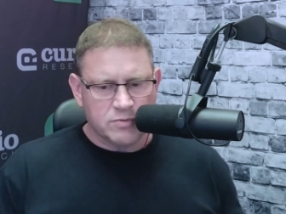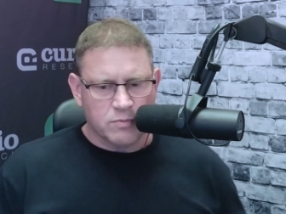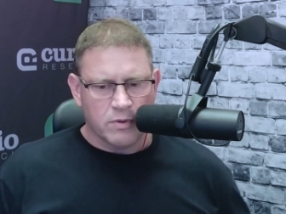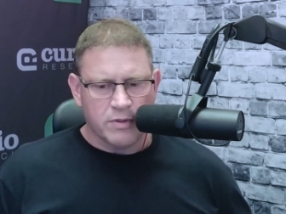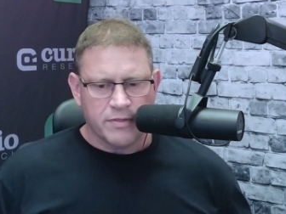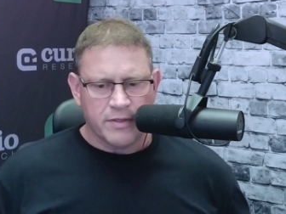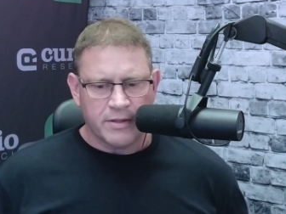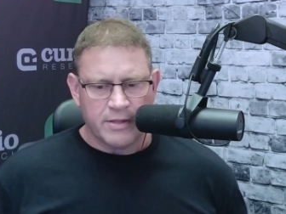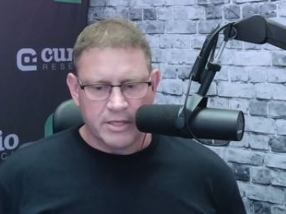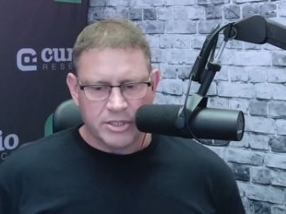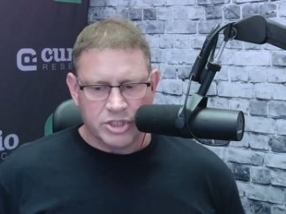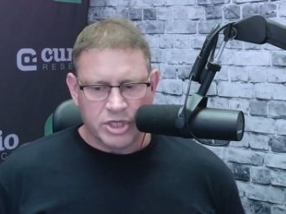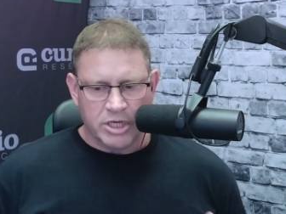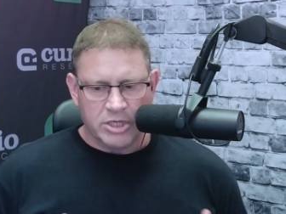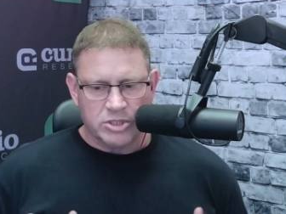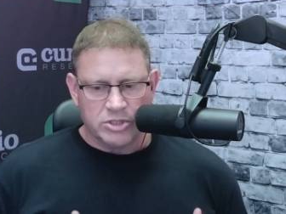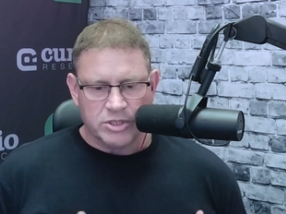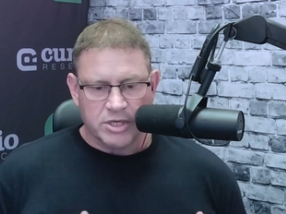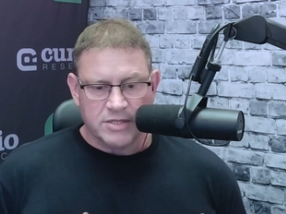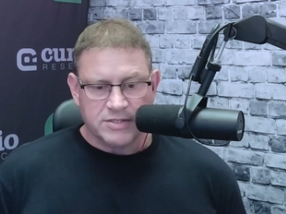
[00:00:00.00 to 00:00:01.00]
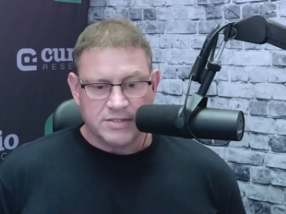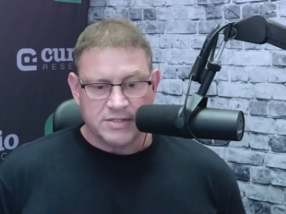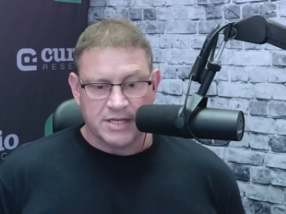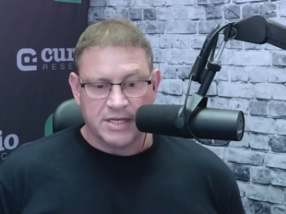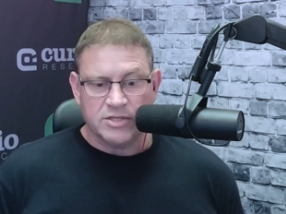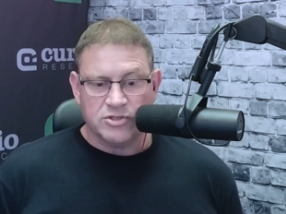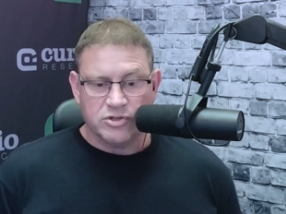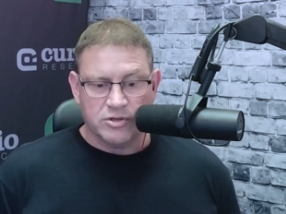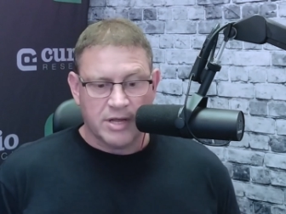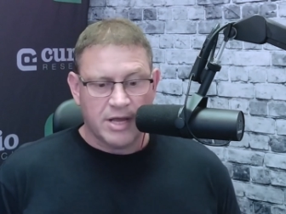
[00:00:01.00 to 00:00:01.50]
one thing that changed us is
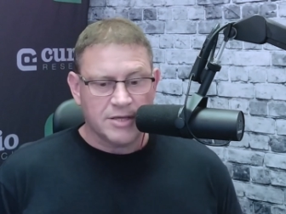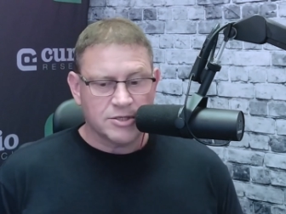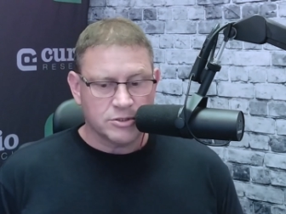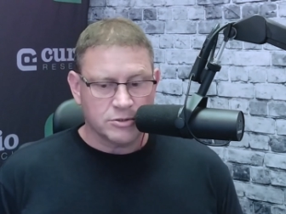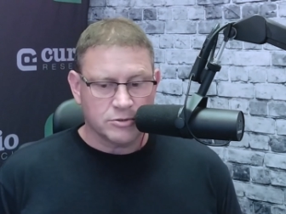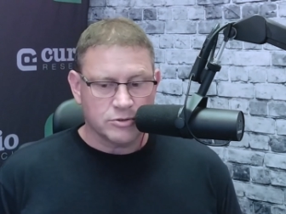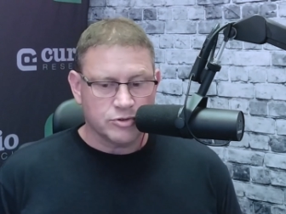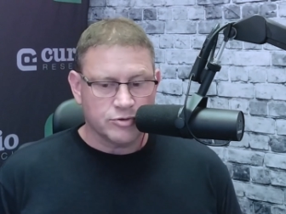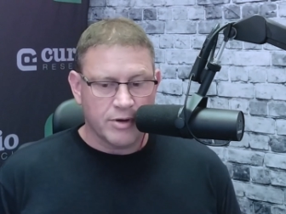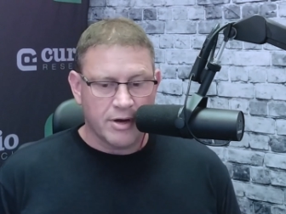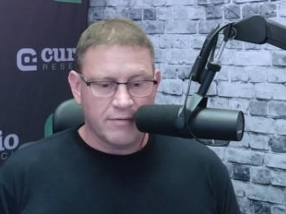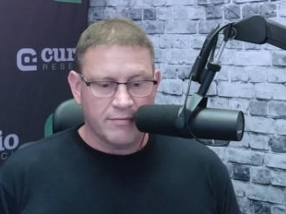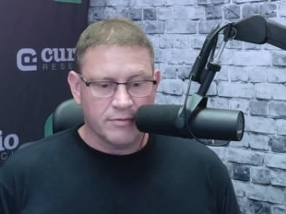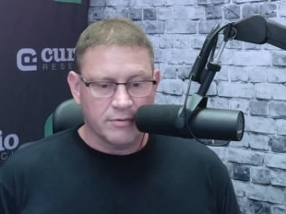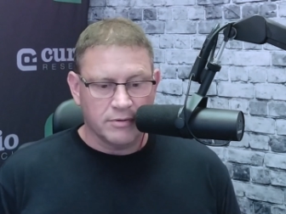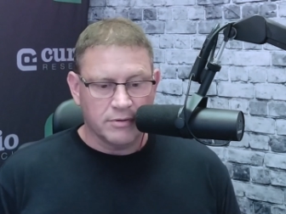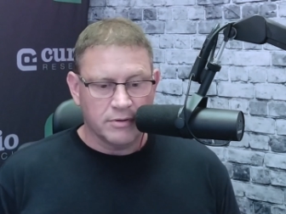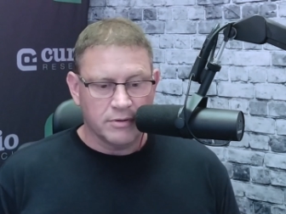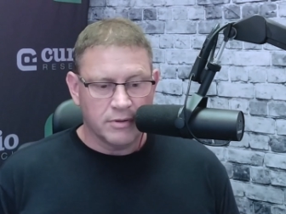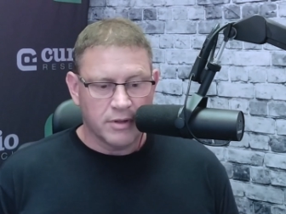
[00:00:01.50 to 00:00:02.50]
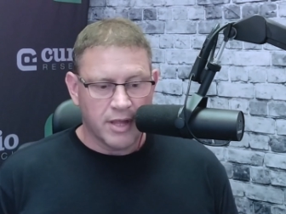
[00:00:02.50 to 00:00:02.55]
international travel.